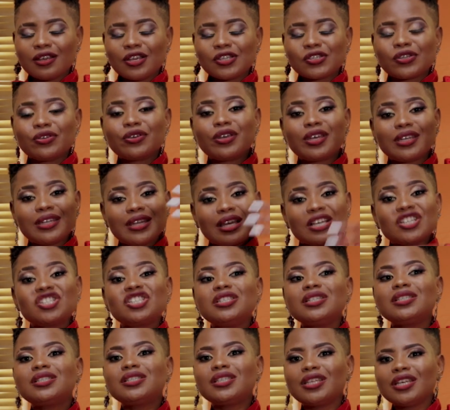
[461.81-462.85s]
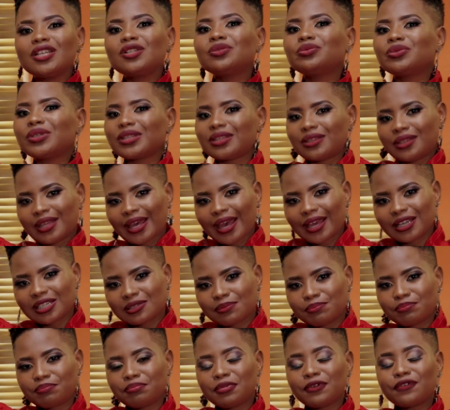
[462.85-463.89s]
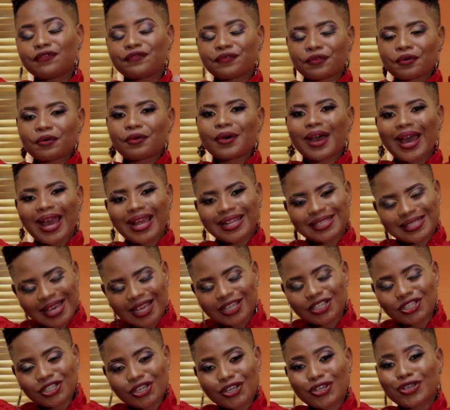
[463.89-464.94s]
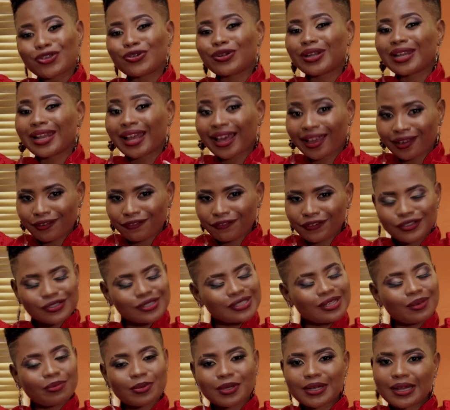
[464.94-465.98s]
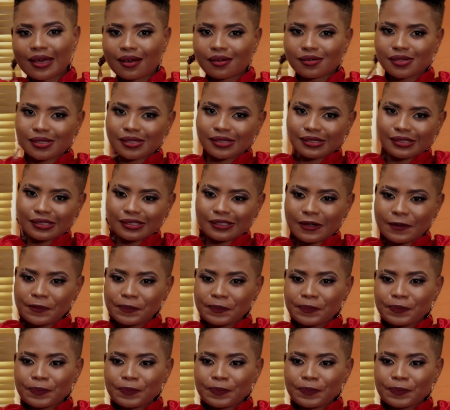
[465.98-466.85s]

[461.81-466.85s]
so you can actually deal with that before attaching your life to someone else's.